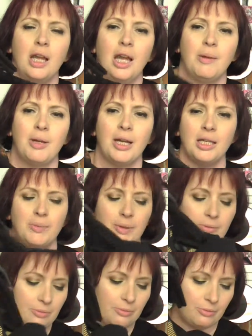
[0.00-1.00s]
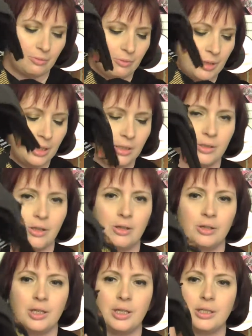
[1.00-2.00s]
And my husband, when he saw
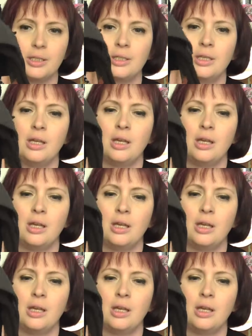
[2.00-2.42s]
this,